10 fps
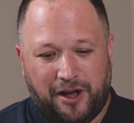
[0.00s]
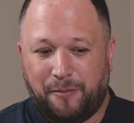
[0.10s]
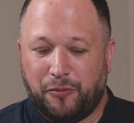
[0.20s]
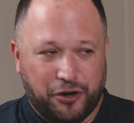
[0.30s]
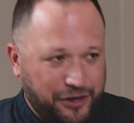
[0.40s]

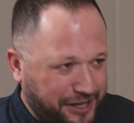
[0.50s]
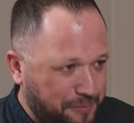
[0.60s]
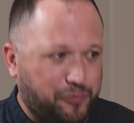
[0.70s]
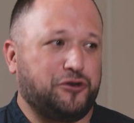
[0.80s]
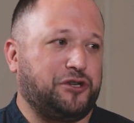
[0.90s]
I'm going to
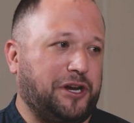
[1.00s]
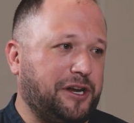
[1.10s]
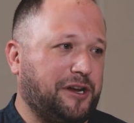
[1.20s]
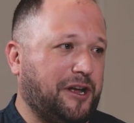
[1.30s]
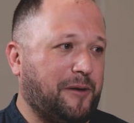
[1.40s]
keep pushing.
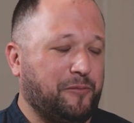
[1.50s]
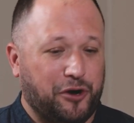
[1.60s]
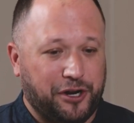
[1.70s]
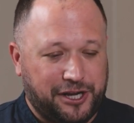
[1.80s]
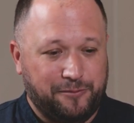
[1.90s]
I'm
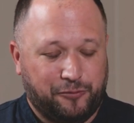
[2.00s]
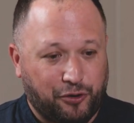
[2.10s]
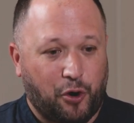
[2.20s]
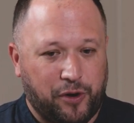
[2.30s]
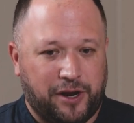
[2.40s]
going to keep
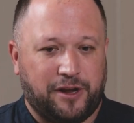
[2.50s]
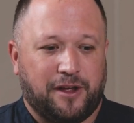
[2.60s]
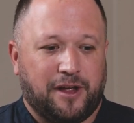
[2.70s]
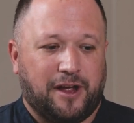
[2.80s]
growing.